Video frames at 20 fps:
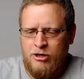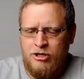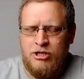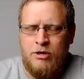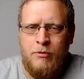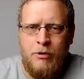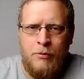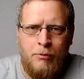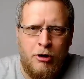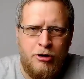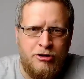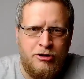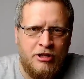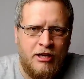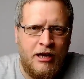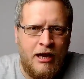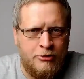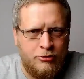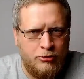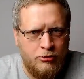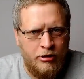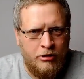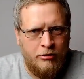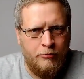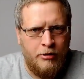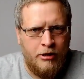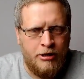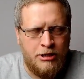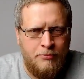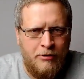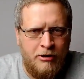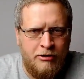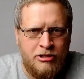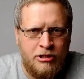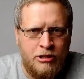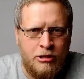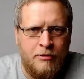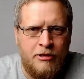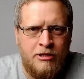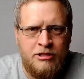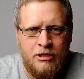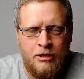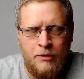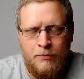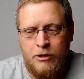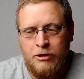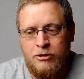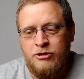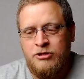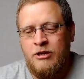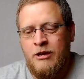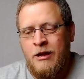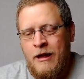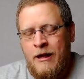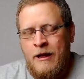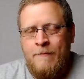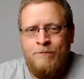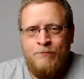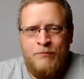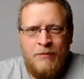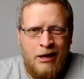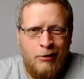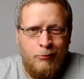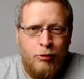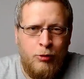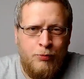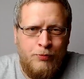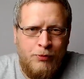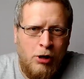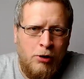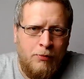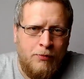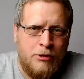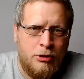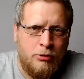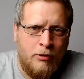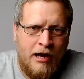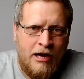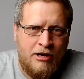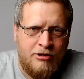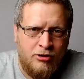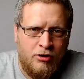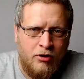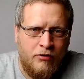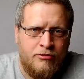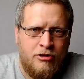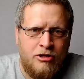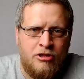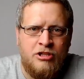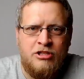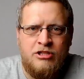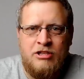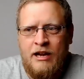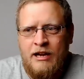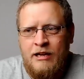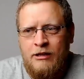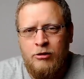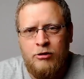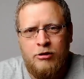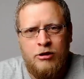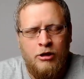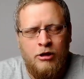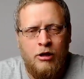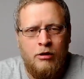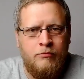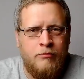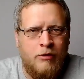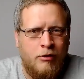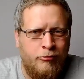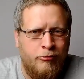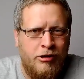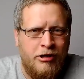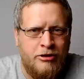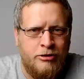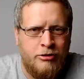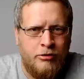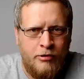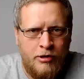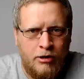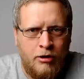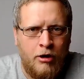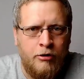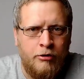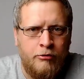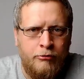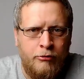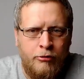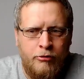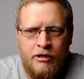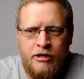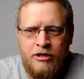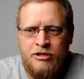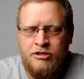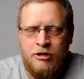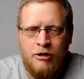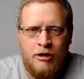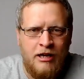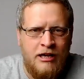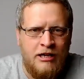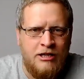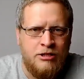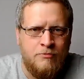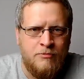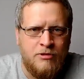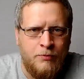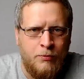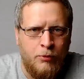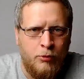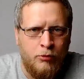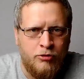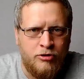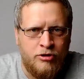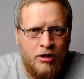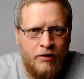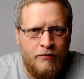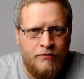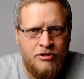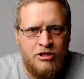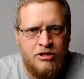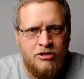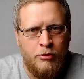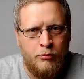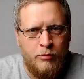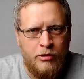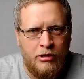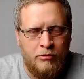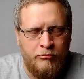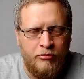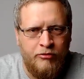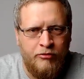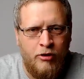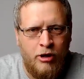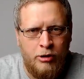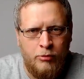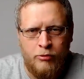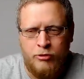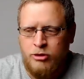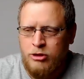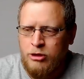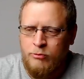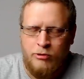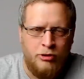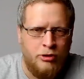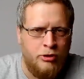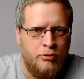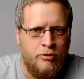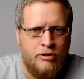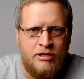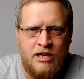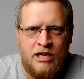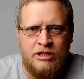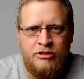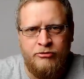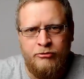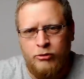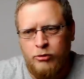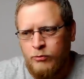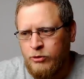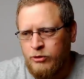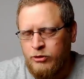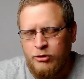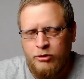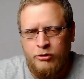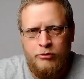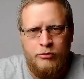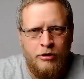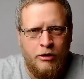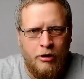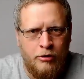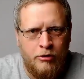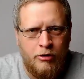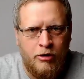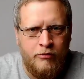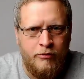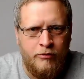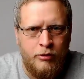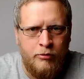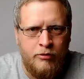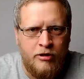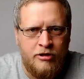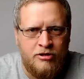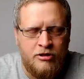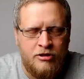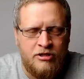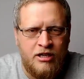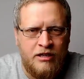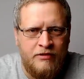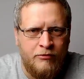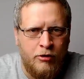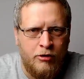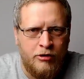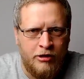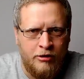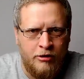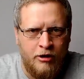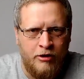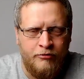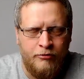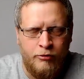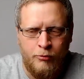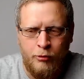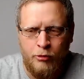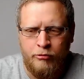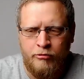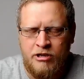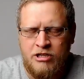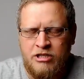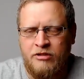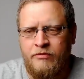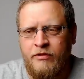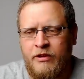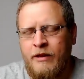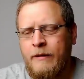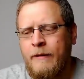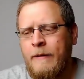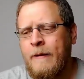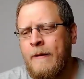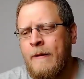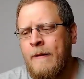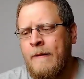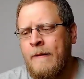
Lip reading: someone approaches the council, they're experiencing domestic abuse. It would be open to a housing officer to say, look, I'm really sorry you're going through this. Here's some support services that we can refer you on to. We'll do a dash form, we'll do, do a safeguarding alert form, all the rest of it.